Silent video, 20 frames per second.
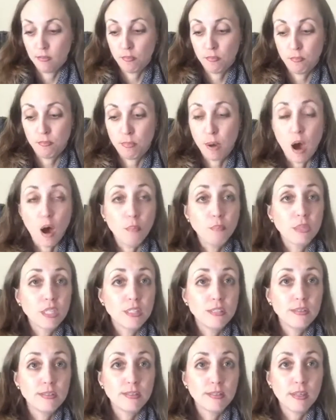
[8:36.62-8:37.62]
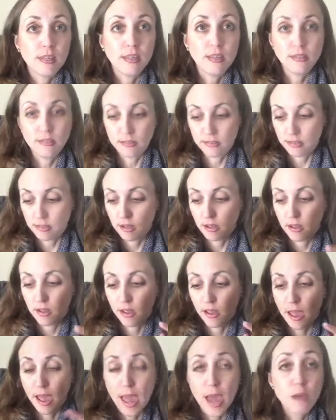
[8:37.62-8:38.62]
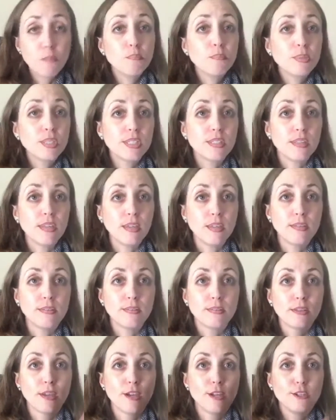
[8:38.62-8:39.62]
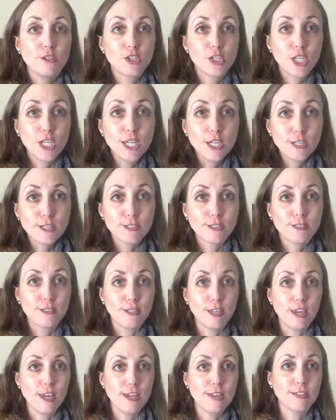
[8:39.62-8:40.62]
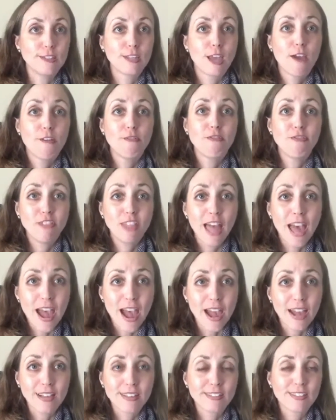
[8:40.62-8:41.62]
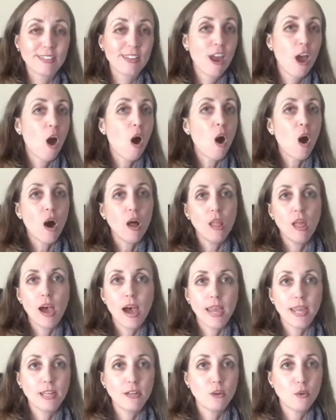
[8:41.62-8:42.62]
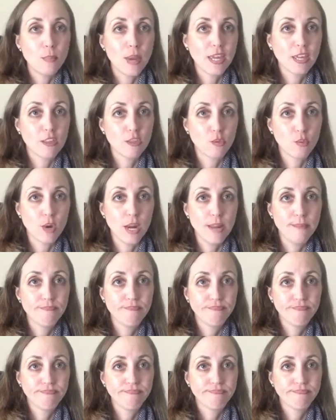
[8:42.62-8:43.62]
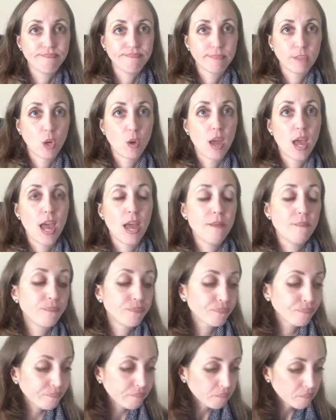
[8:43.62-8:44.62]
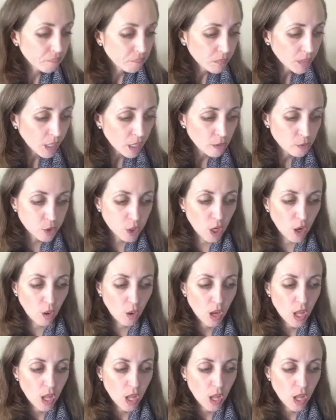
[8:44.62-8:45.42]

pumpkin seeds, hemp seeds, chia seeds, flax, all high in omega-3, okay? So